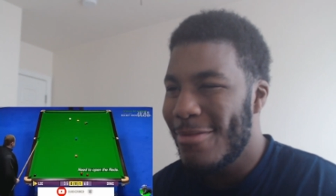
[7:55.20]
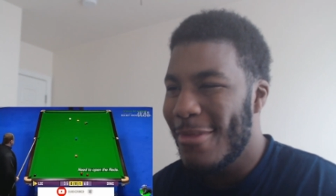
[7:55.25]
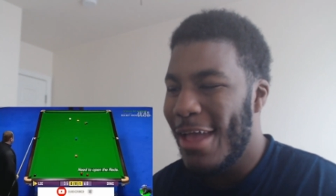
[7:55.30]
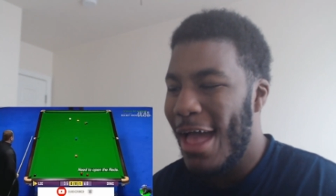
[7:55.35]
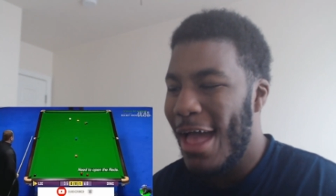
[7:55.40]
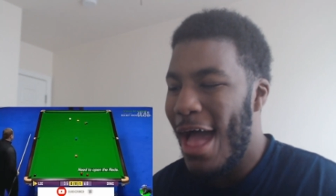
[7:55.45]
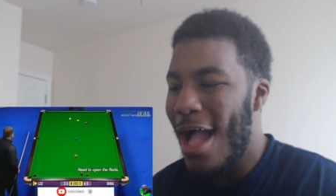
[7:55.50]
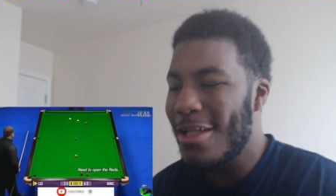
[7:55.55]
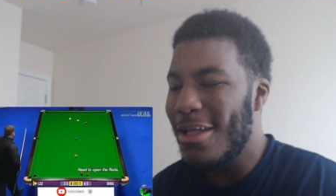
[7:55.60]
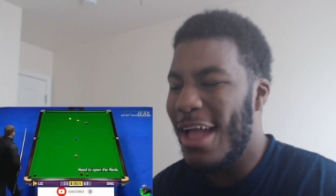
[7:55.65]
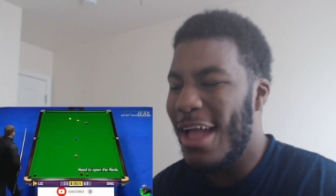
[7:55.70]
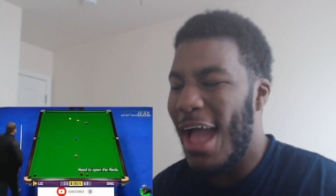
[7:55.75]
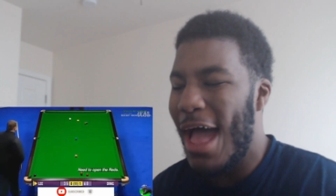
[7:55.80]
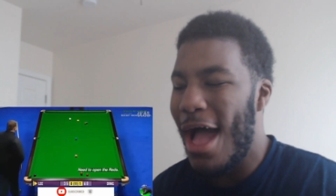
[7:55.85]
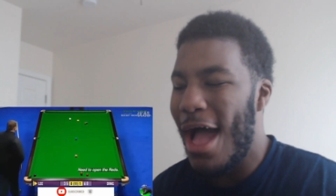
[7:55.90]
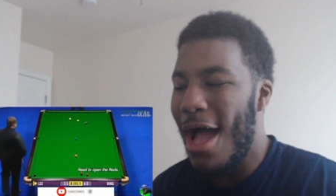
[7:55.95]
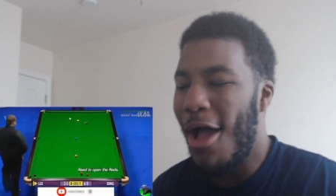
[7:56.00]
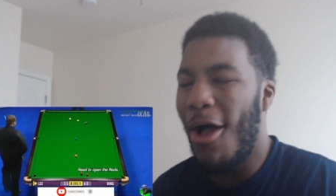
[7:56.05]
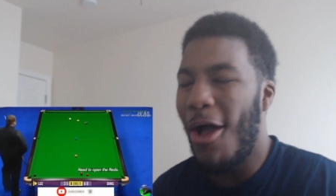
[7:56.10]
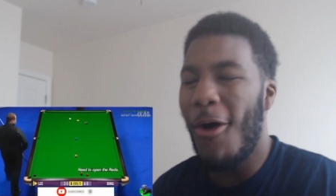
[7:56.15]
How?
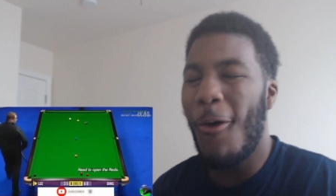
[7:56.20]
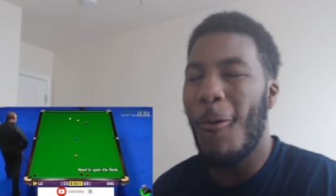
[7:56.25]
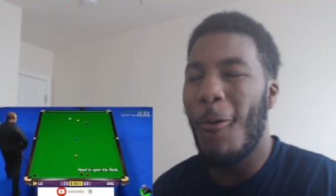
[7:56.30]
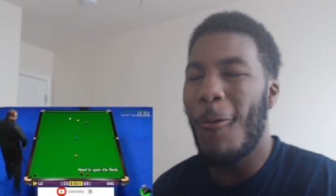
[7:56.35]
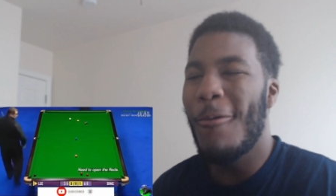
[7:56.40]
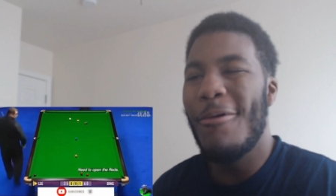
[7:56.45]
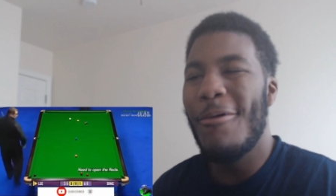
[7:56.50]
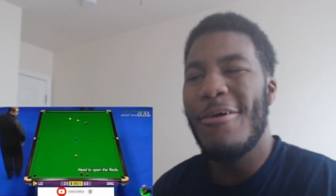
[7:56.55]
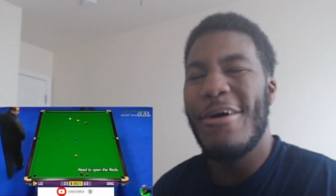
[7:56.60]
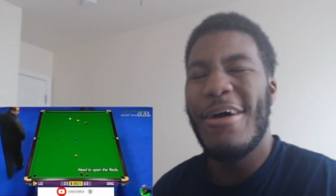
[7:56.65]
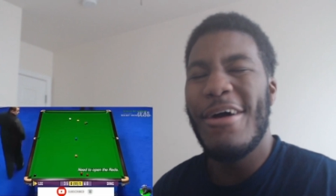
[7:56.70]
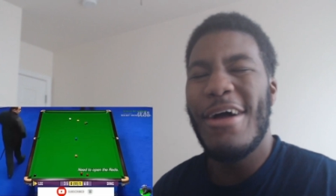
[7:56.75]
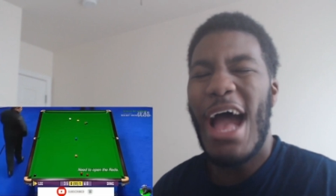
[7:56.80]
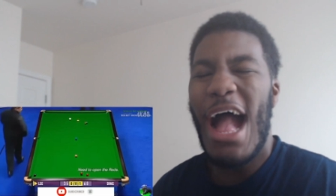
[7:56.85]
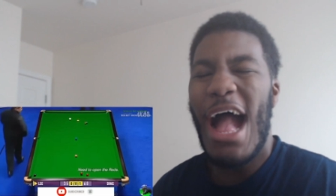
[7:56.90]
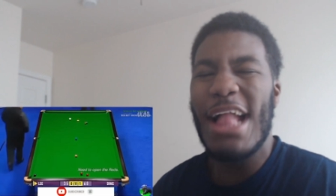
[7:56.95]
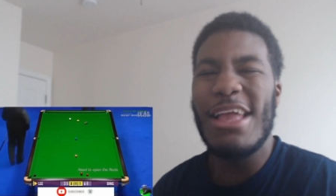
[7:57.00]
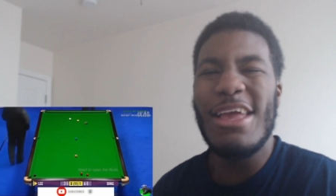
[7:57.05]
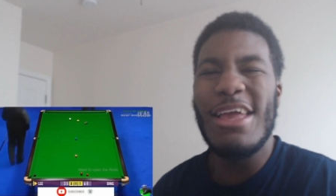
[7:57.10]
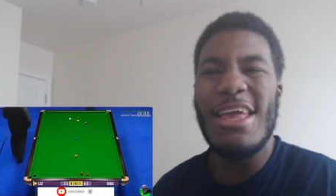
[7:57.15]

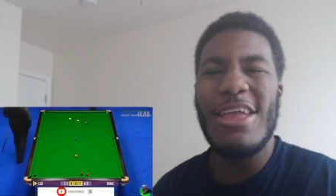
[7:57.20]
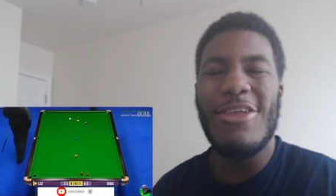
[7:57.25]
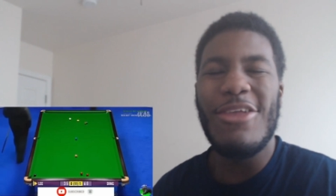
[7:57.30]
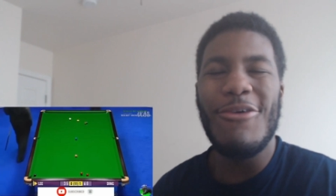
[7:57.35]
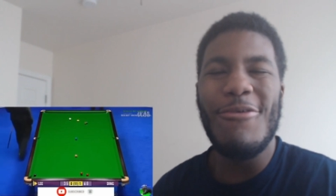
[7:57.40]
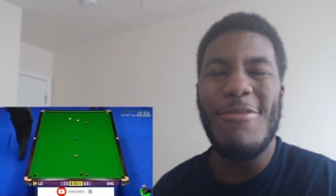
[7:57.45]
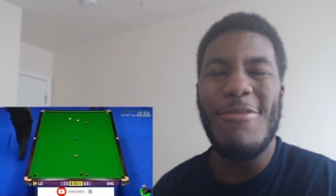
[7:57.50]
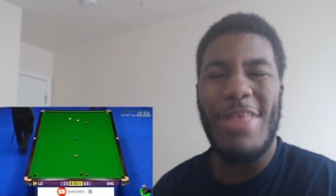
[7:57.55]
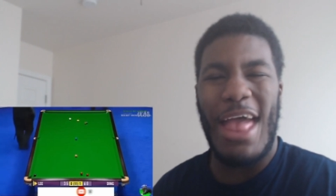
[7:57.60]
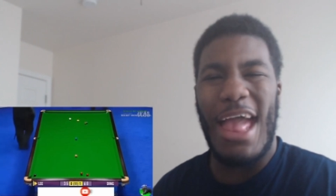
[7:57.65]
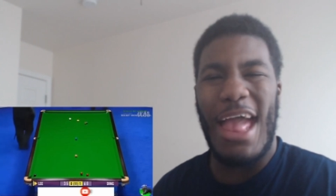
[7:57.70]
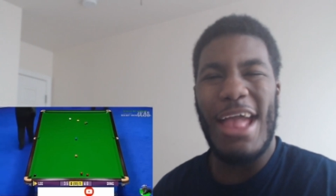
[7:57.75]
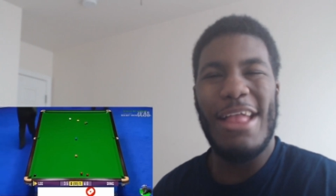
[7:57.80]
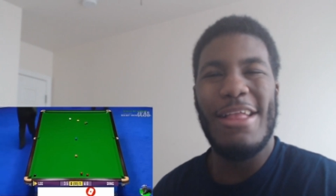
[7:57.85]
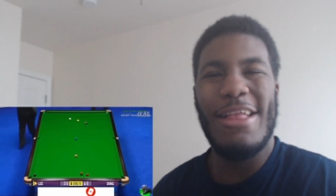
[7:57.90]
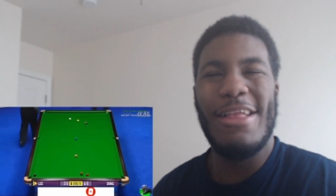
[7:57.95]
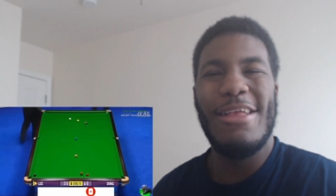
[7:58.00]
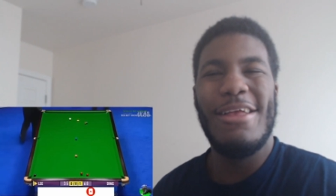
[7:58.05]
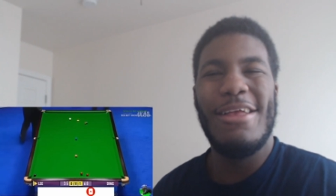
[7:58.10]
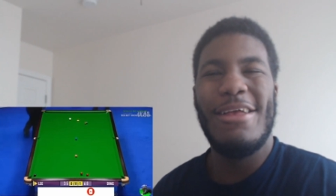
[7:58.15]
How? do did he but do if he that? attempts
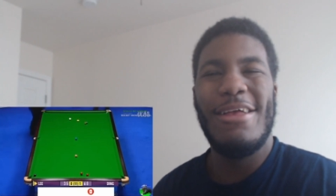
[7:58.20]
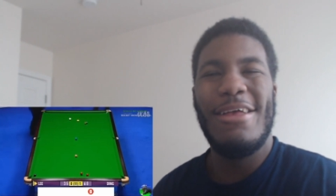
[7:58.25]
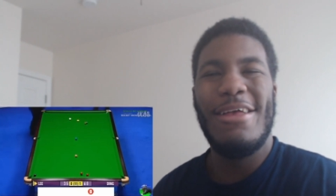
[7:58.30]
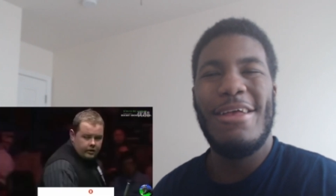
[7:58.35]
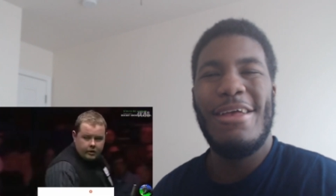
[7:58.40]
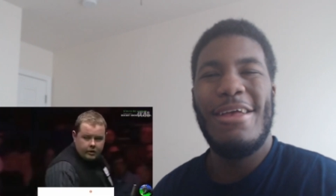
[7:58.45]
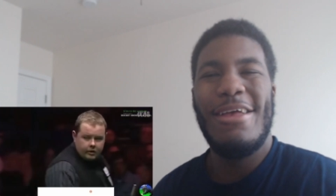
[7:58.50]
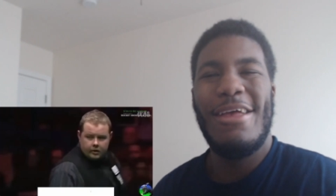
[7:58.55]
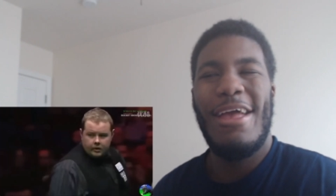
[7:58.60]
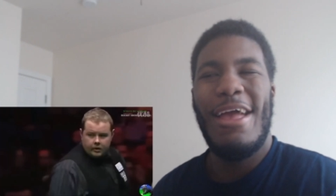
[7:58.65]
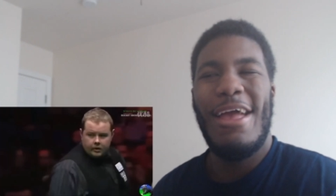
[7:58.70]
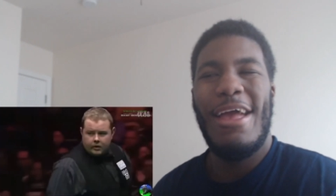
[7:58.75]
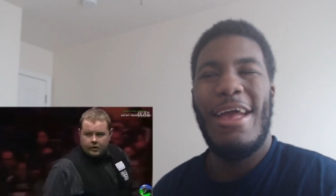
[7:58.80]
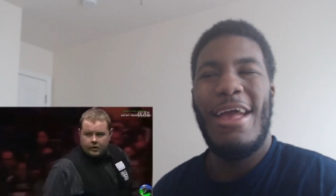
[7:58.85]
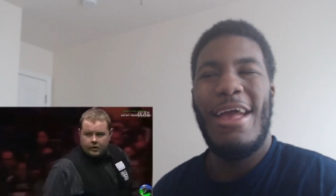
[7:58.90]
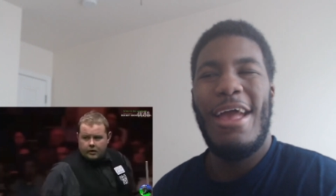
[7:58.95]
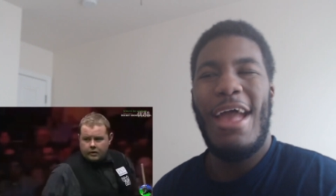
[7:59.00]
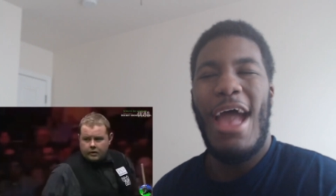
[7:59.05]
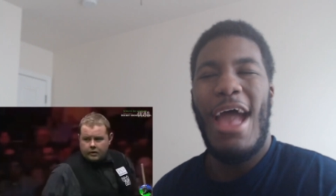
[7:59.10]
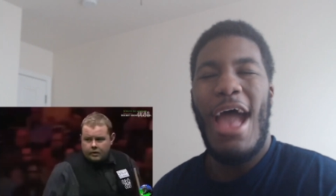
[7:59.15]
that shot, just
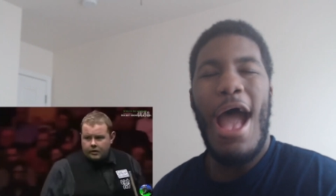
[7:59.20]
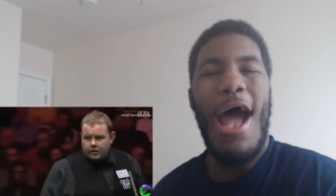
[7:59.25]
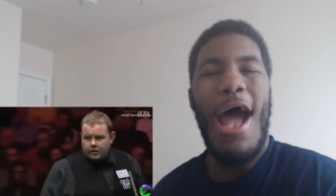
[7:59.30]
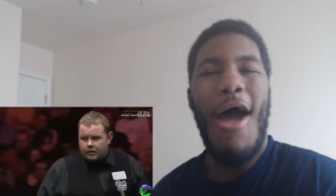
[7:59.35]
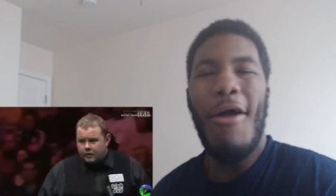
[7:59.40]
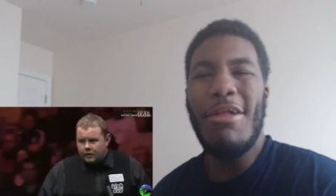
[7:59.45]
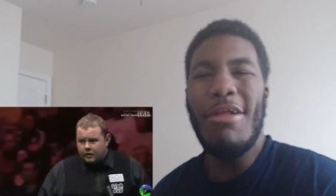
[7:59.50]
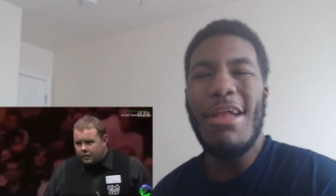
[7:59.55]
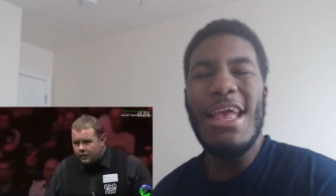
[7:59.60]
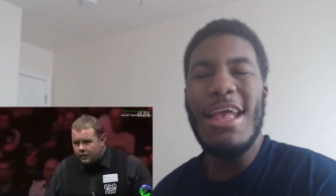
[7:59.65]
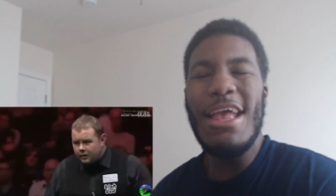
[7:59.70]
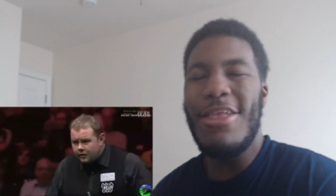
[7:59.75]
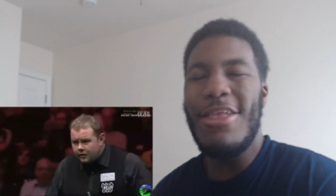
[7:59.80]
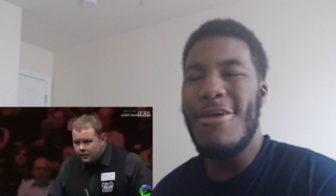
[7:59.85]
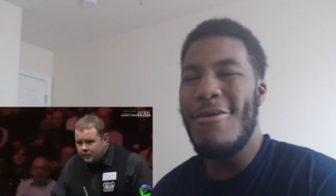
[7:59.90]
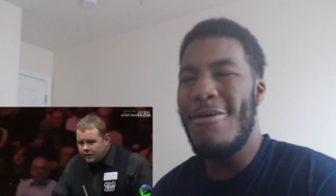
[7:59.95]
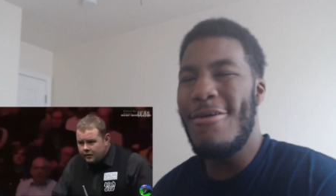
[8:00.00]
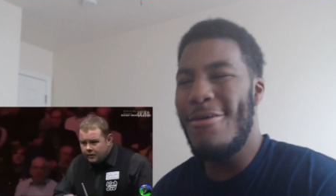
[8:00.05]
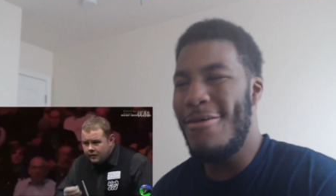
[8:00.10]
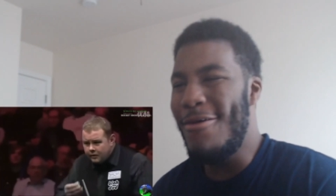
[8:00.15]
try and watch where
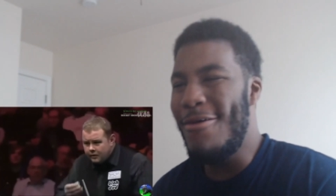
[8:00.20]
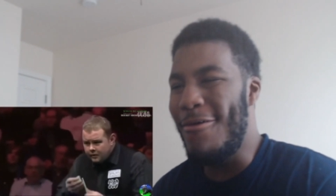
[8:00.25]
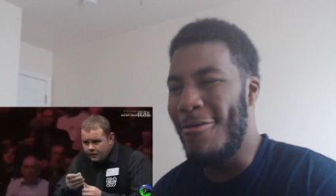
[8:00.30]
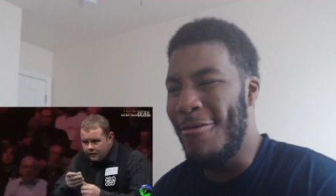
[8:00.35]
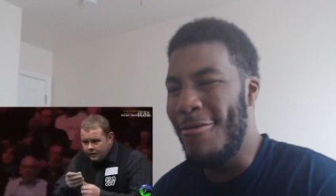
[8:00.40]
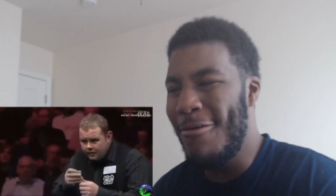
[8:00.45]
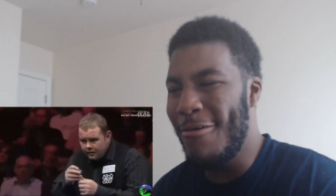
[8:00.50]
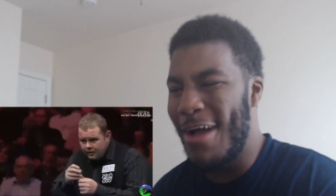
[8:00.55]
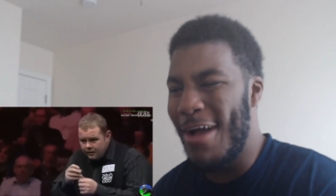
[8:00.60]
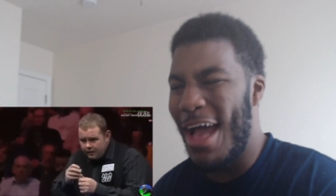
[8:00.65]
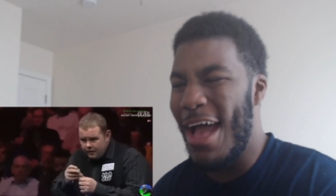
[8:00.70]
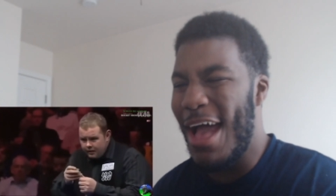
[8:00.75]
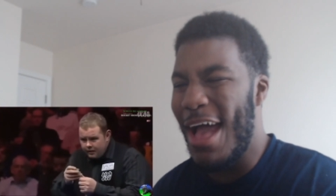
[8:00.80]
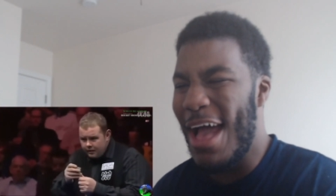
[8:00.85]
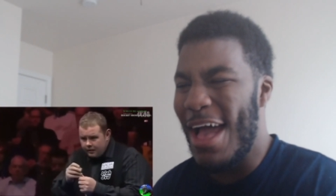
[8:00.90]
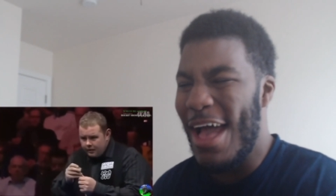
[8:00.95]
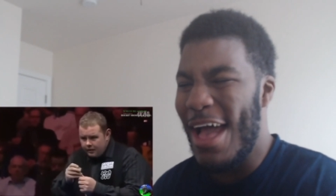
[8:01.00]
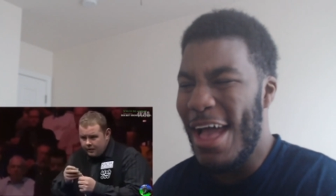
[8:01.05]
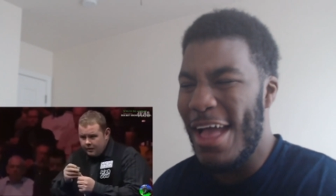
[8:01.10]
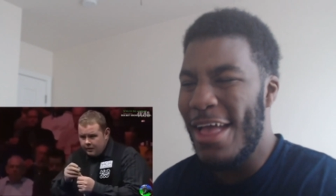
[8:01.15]
he's making contact with
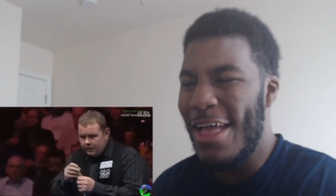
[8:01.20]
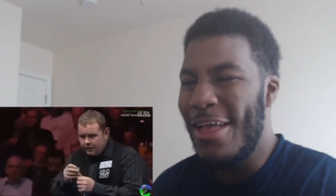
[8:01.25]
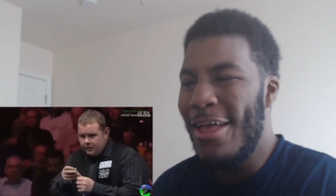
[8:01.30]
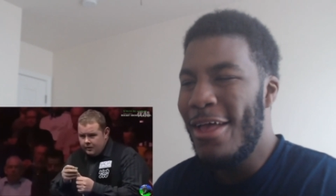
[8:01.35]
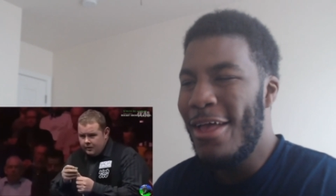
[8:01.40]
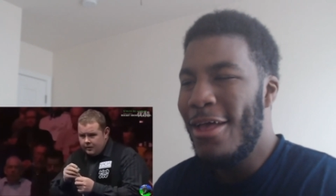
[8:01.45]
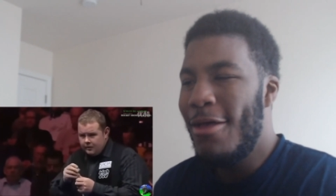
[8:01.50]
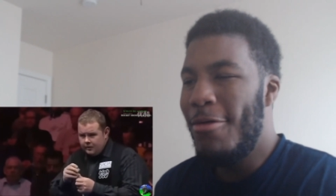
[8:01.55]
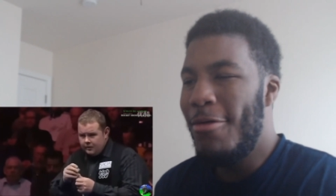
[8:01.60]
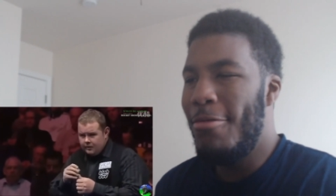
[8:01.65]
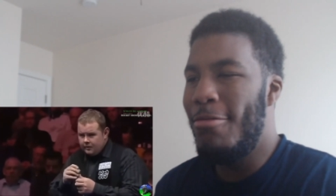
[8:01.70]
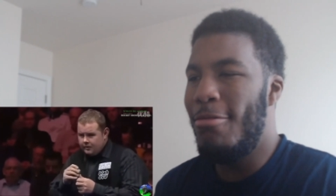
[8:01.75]
the cue ball.